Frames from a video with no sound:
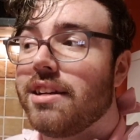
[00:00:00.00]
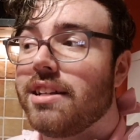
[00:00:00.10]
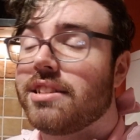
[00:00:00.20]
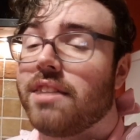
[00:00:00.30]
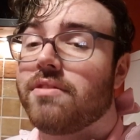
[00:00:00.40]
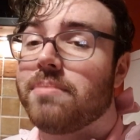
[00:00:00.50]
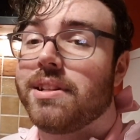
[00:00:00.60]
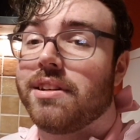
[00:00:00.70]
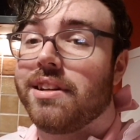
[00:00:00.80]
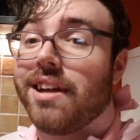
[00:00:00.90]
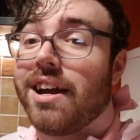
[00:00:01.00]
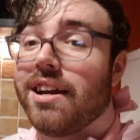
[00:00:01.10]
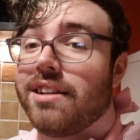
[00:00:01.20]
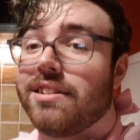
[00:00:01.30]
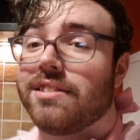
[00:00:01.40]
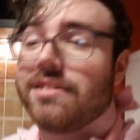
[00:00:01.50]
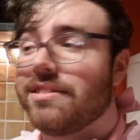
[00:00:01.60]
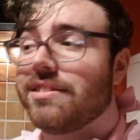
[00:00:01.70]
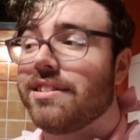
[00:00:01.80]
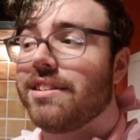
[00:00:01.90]
It's after midnight and
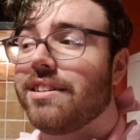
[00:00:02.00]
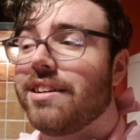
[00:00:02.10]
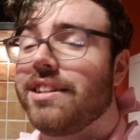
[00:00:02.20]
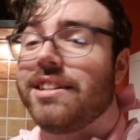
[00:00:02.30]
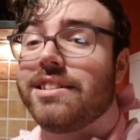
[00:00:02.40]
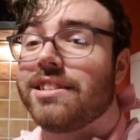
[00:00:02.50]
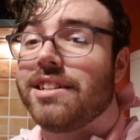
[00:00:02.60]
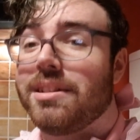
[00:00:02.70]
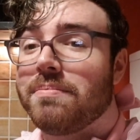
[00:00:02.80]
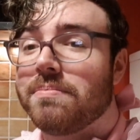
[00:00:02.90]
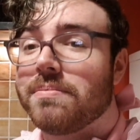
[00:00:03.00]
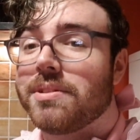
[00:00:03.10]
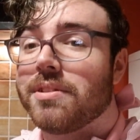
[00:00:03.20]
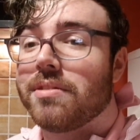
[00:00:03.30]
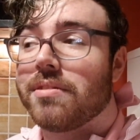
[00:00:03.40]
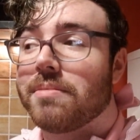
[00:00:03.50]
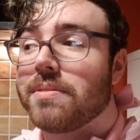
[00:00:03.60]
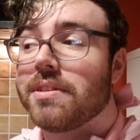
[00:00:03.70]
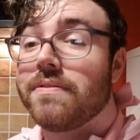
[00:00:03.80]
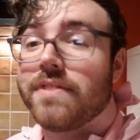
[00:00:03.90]
I need sleep, so I'm
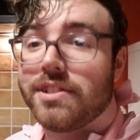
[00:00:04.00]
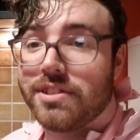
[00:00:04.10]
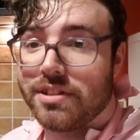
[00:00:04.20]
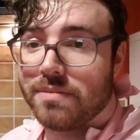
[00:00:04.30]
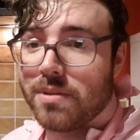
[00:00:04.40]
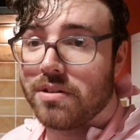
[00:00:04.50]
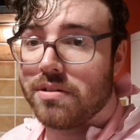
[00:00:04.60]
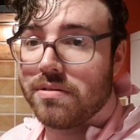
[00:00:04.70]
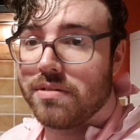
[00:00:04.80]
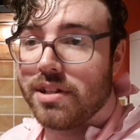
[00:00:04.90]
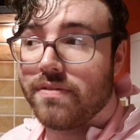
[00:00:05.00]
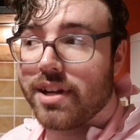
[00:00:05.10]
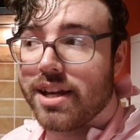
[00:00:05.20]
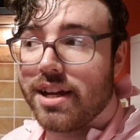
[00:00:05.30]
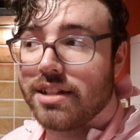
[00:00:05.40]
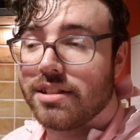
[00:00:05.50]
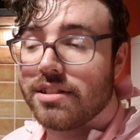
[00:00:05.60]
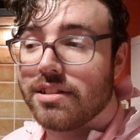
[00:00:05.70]
gonna finish it tomorrow if I can.